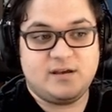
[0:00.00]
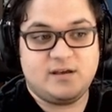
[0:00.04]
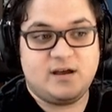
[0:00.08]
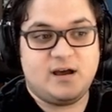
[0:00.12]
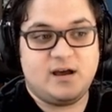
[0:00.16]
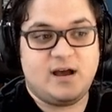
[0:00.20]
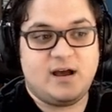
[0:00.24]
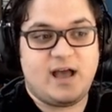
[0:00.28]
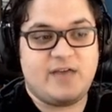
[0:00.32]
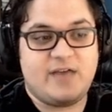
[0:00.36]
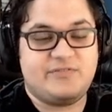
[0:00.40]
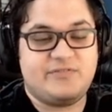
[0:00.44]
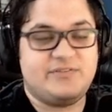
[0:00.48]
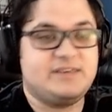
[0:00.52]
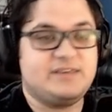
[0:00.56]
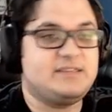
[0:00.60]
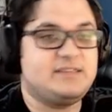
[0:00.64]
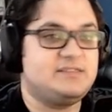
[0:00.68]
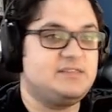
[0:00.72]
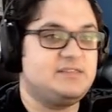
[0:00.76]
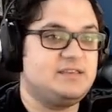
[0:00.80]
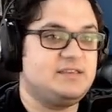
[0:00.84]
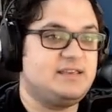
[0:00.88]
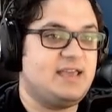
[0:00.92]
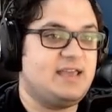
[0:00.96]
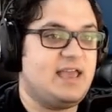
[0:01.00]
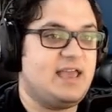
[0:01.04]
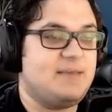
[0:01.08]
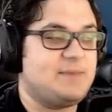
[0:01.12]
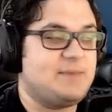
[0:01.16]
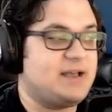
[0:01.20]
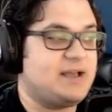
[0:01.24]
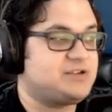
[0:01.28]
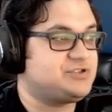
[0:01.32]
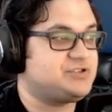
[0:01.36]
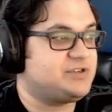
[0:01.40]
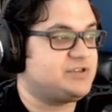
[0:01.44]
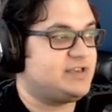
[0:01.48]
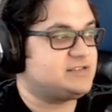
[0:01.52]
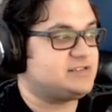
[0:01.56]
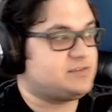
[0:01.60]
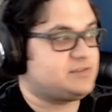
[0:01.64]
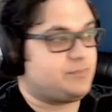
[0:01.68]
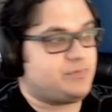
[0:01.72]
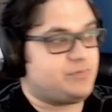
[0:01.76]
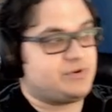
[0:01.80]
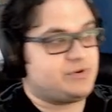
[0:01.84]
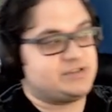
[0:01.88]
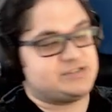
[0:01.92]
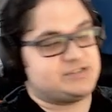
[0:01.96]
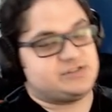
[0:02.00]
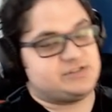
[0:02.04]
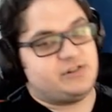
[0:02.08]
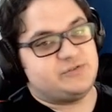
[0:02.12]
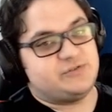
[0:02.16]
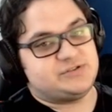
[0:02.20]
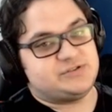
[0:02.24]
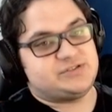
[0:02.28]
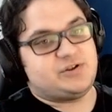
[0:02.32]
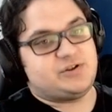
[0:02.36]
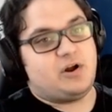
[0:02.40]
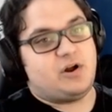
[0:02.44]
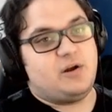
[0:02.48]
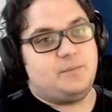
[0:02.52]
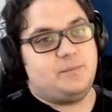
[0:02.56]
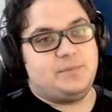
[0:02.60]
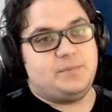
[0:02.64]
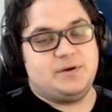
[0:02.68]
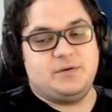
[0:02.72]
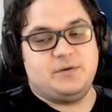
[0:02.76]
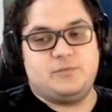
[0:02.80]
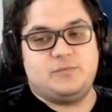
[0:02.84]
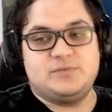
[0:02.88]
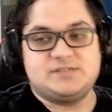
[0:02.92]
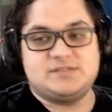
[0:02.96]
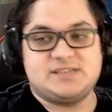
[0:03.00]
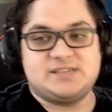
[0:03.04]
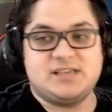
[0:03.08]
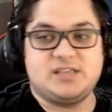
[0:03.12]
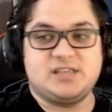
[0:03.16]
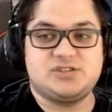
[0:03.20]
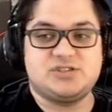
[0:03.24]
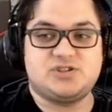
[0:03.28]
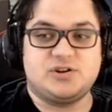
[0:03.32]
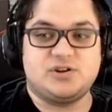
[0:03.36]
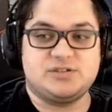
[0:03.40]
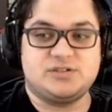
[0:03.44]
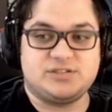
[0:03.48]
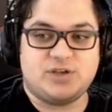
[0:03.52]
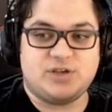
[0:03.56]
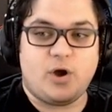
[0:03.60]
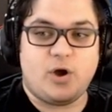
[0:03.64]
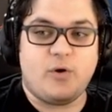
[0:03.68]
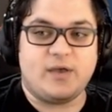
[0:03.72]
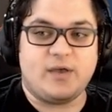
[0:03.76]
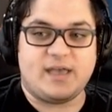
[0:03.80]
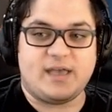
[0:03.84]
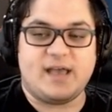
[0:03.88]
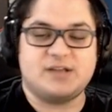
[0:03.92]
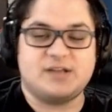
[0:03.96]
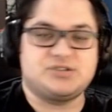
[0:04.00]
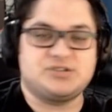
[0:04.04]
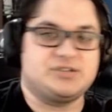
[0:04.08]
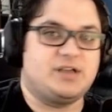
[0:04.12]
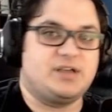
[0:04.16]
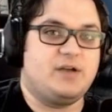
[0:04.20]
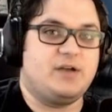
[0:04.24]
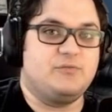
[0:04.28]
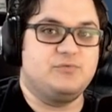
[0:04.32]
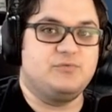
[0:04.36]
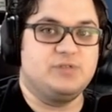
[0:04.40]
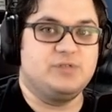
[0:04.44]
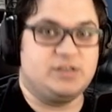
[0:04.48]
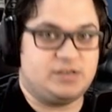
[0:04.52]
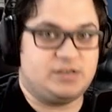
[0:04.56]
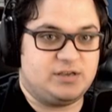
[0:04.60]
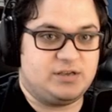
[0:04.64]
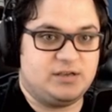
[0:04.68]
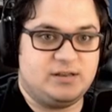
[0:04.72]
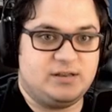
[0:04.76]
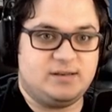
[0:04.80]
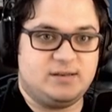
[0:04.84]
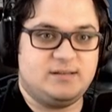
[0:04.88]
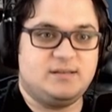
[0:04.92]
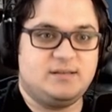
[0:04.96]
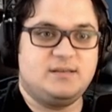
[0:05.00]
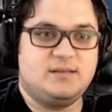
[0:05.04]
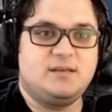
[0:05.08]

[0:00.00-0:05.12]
Uh, I think the game actually has a pretty slow start, but once it starts going, I actually got really good.